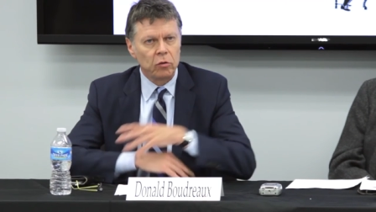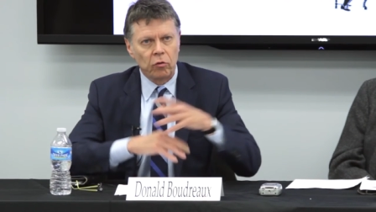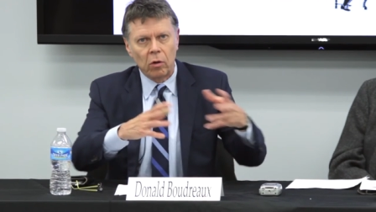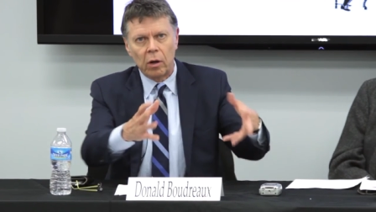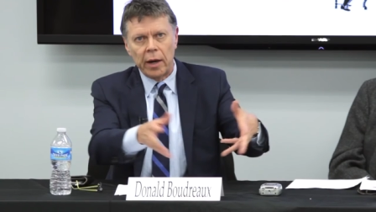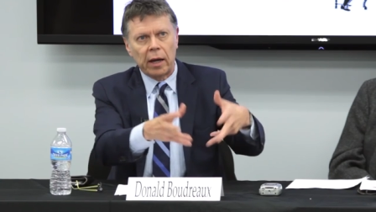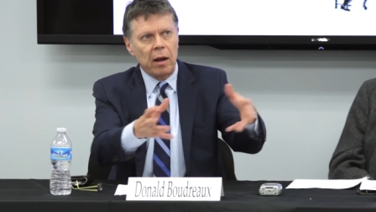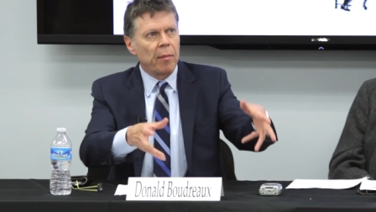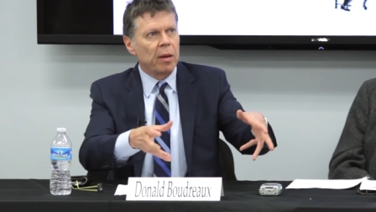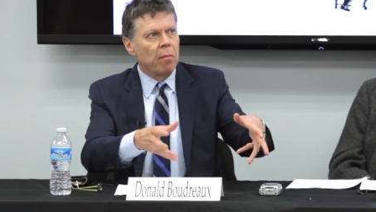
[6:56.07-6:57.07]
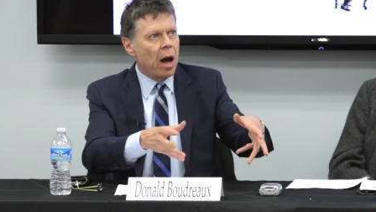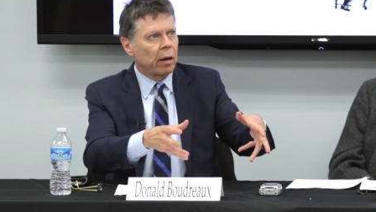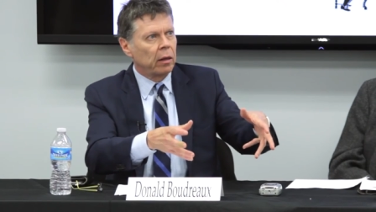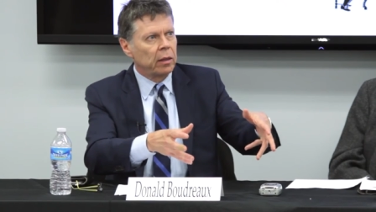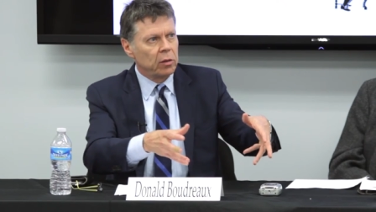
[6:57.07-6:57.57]
You draw an economic
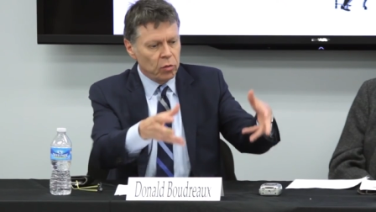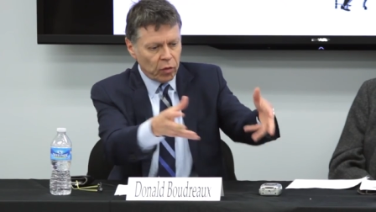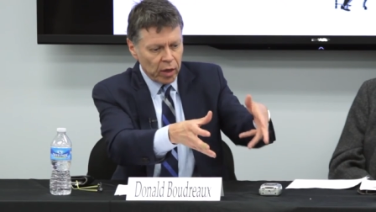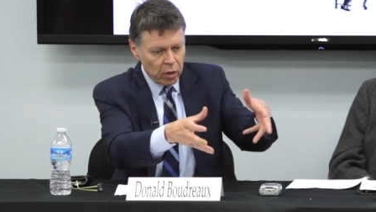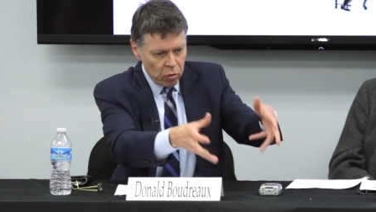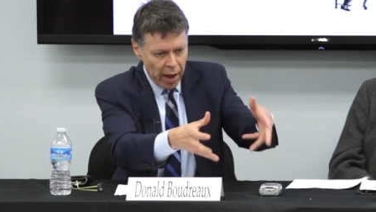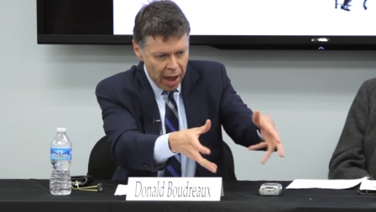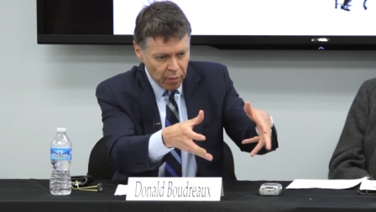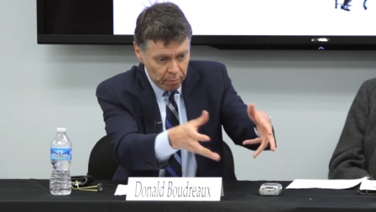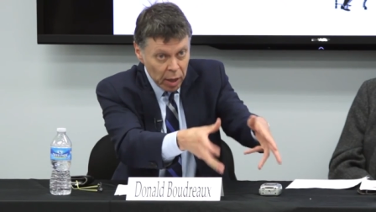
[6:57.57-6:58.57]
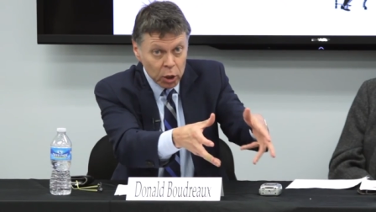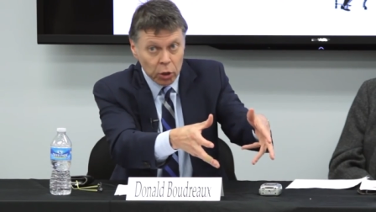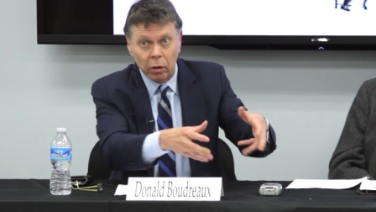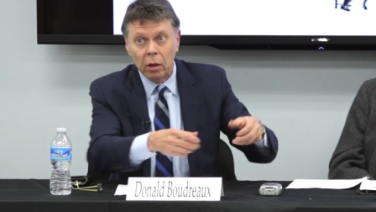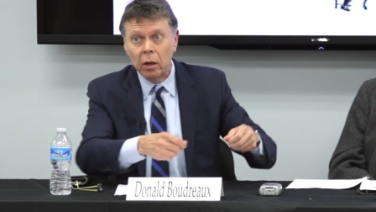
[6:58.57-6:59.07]
model and you think you have a
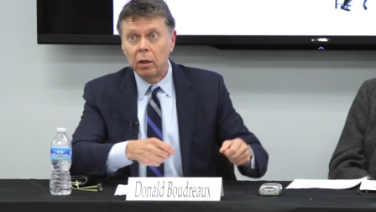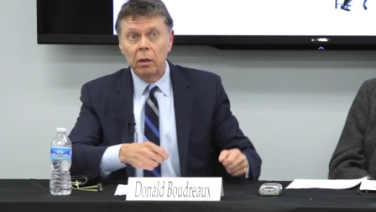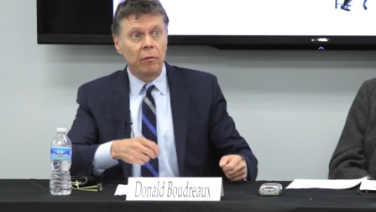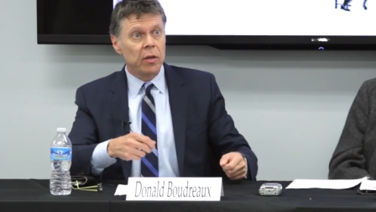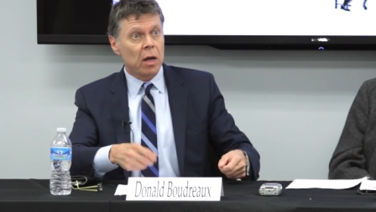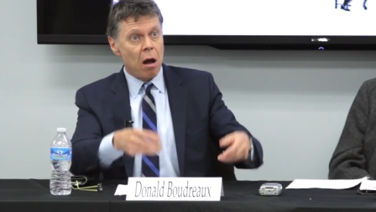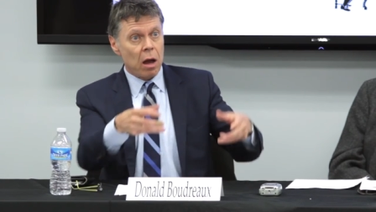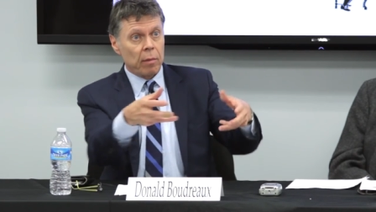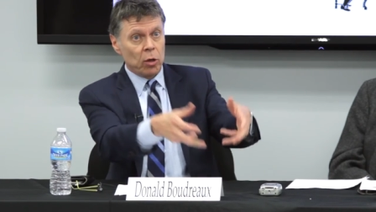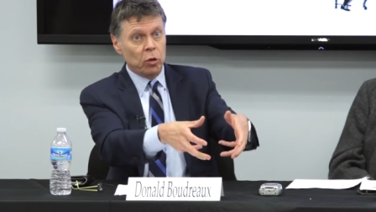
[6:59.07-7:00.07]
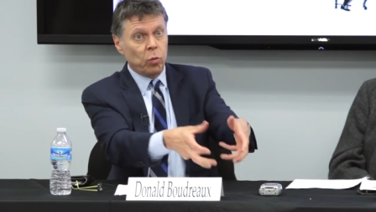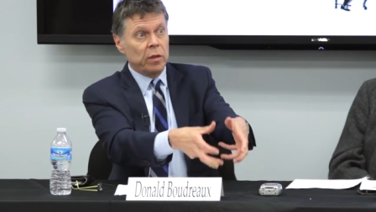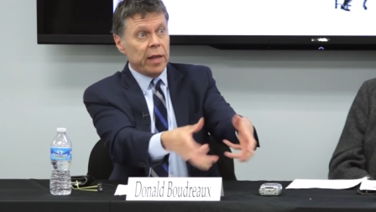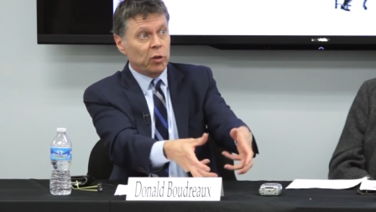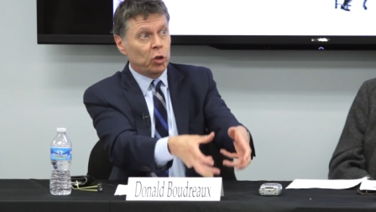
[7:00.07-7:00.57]
picture of the economy, just
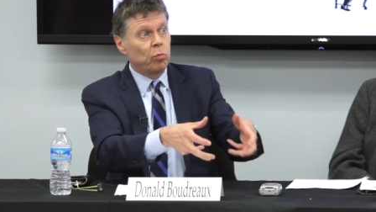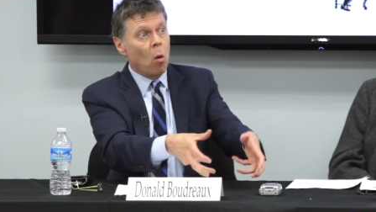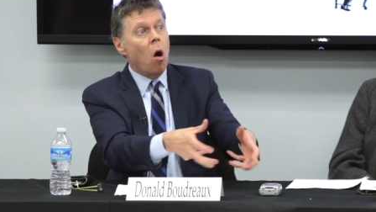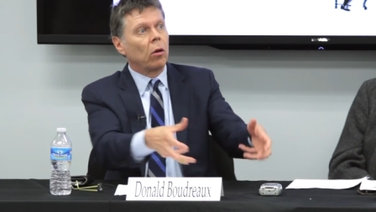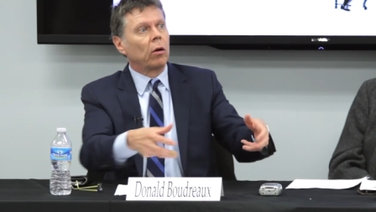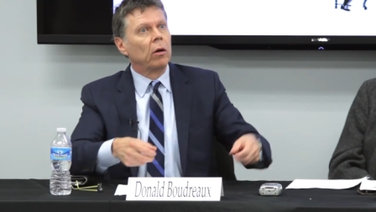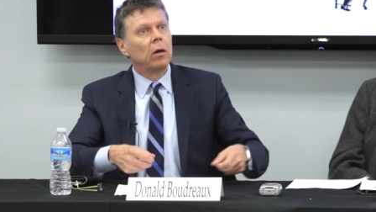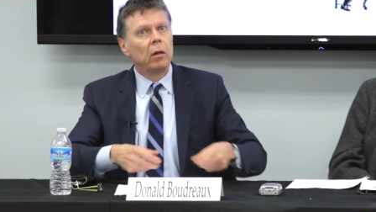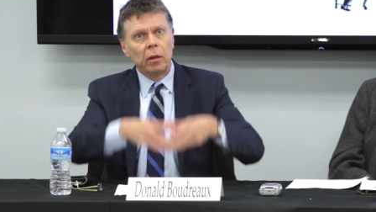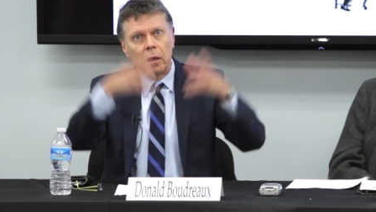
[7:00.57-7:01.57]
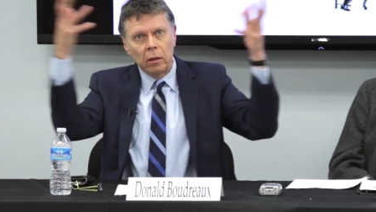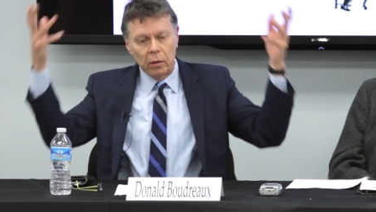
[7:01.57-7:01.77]
one that's smaller than